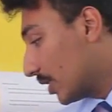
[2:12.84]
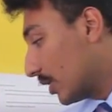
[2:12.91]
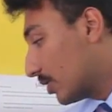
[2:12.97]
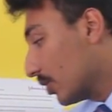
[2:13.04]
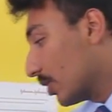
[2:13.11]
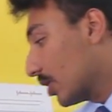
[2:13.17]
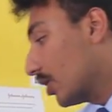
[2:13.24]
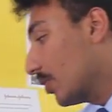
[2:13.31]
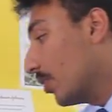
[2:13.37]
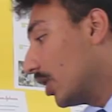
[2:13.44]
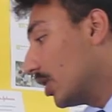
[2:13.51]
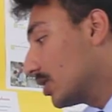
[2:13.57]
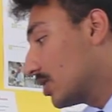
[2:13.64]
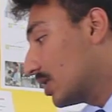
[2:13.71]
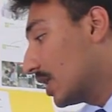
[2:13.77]
they took
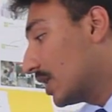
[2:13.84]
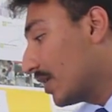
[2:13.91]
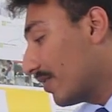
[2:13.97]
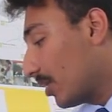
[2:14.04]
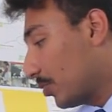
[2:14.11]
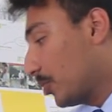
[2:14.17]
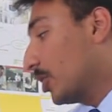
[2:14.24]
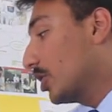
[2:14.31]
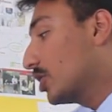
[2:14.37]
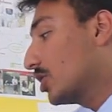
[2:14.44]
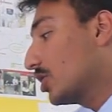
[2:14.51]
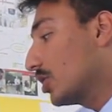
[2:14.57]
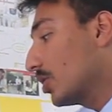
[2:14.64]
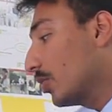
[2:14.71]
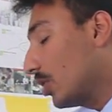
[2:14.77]
was the developing
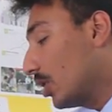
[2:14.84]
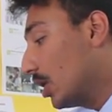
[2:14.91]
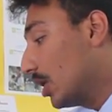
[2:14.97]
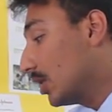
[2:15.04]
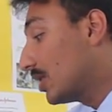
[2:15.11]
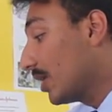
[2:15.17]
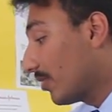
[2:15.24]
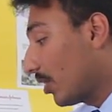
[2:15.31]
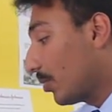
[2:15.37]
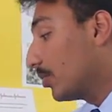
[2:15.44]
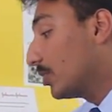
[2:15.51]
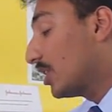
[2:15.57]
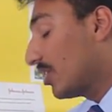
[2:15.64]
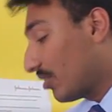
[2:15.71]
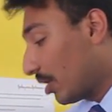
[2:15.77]

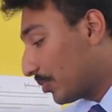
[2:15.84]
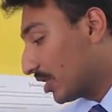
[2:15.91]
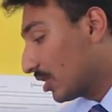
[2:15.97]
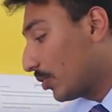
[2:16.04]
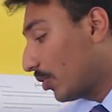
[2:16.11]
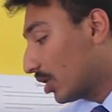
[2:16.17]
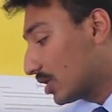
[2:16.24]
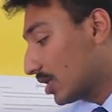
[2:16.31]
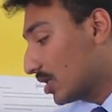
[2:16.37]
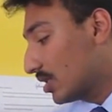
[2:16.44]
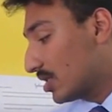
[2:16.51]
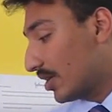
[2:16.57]
the water